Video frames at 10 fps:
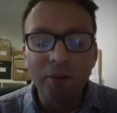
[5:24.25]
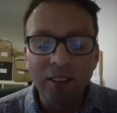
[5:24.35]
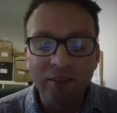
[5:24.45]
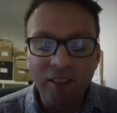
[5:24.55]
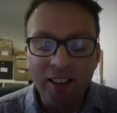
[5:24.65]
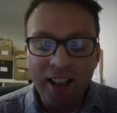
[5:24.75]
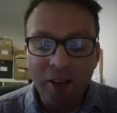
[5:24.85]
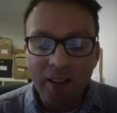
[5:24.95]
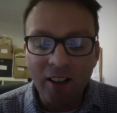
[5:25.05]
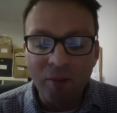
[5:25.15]
Well, right now
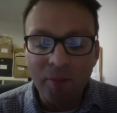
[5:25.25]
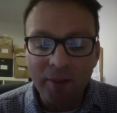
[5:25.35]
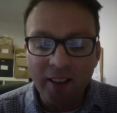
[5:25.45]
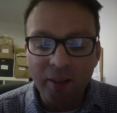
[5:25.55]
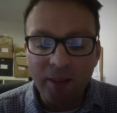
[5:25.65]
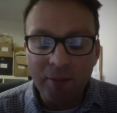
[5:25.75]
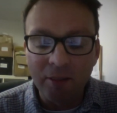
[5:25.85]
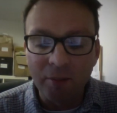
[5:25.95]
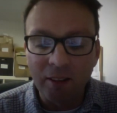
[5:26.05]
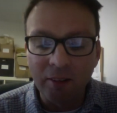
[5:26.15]
we can't be with other
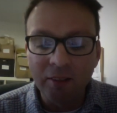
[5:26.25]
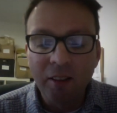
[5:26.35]
people, but